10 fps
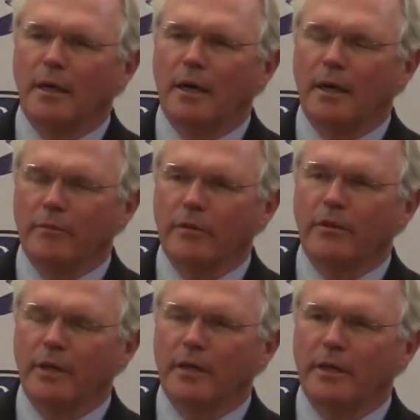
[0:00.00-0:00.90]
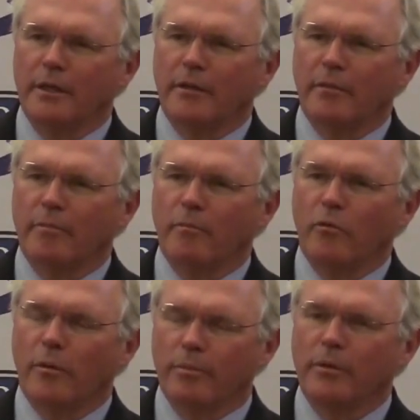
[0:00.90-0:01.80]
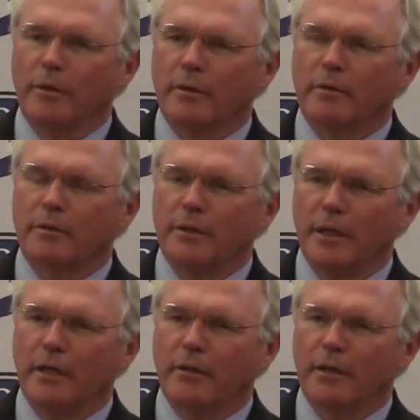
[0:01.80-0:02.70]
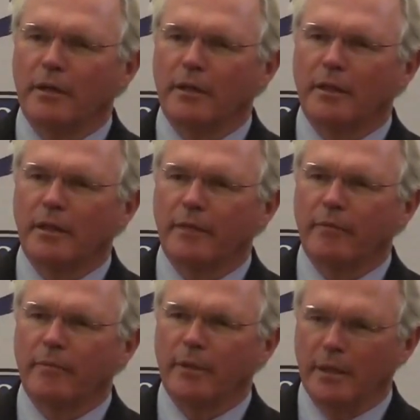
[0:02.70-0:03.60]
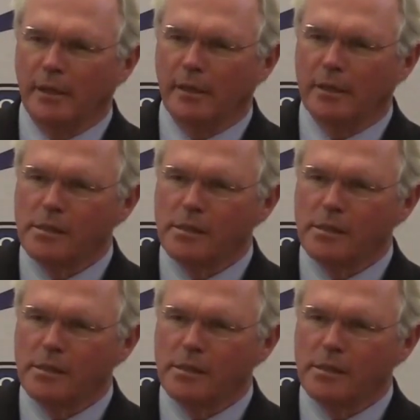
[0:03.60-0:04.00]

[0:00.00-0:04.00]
I would say it's more political today than it's ever been.